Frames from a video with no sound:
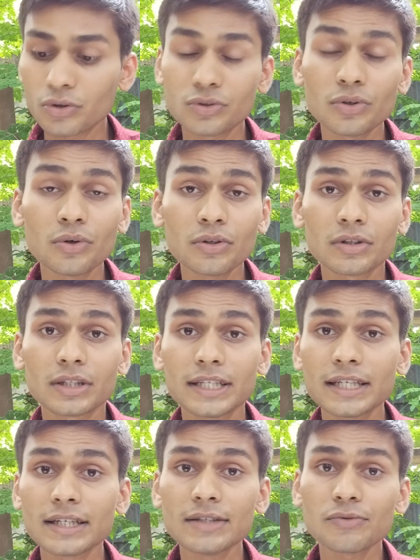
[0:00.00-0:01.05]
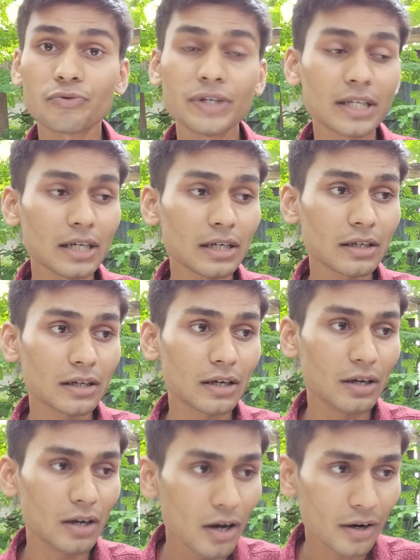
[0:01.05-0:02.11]
So the thing is, we can
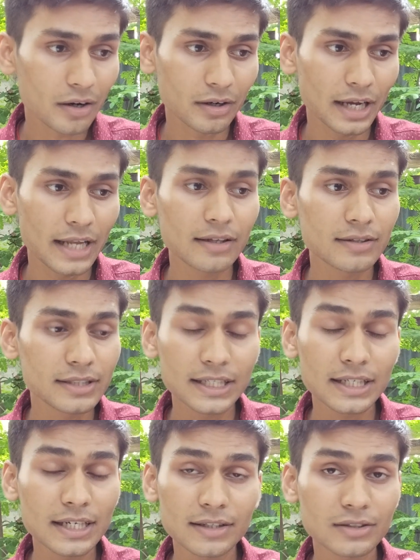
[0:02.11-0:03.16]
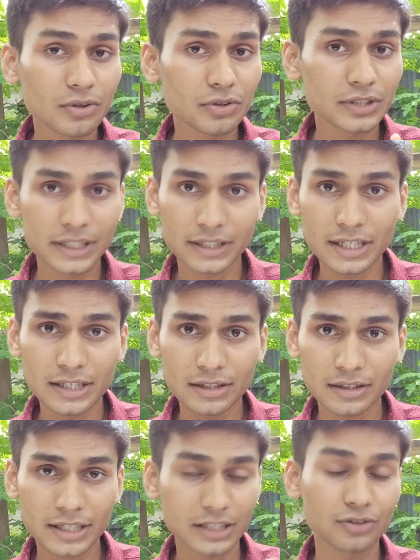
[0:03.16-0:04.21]
learn, and the secret is not secret,
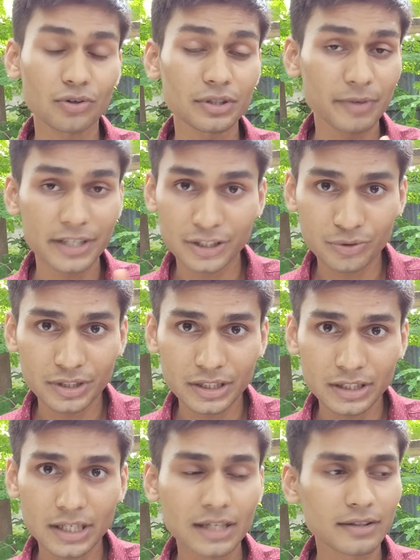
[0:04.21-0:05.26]
it's not very unique.